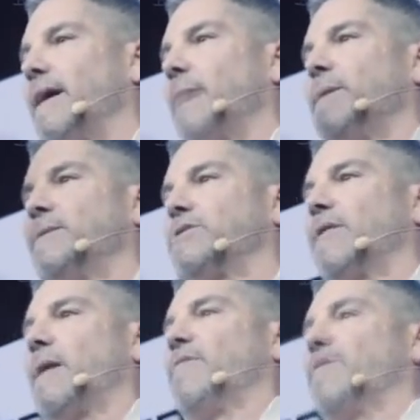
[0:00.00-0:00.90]
How many have been
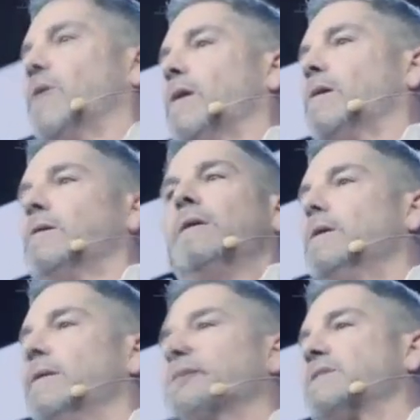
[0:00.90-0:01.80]
told that before?
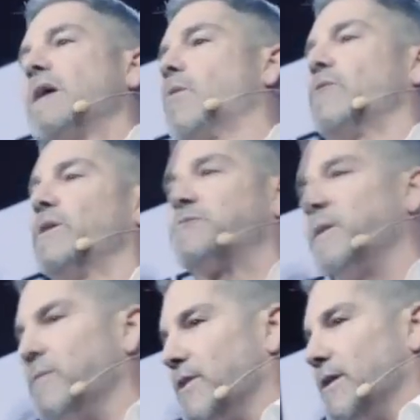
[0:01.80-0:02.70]
That's not what rich
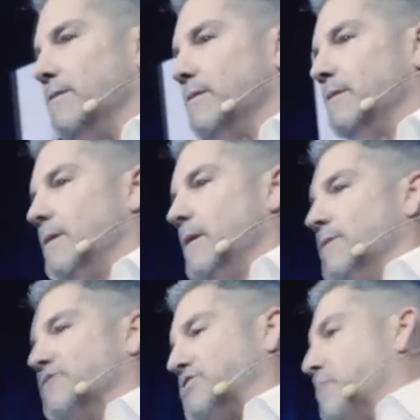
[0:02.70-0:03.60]
people do.
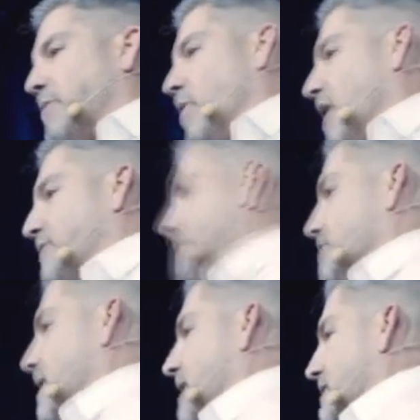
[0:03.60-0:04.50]
The super wealthy
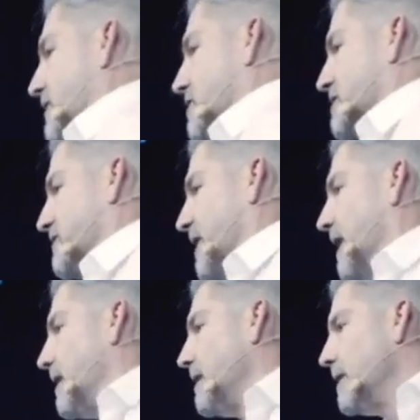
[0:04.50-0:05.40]
do not
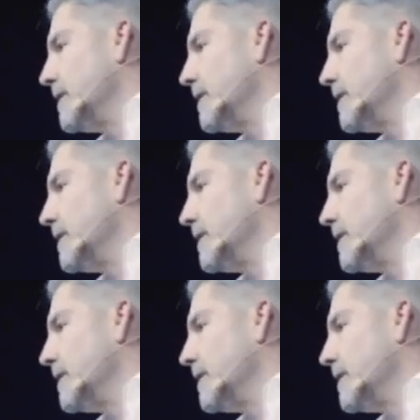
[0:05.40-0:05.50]
diversify.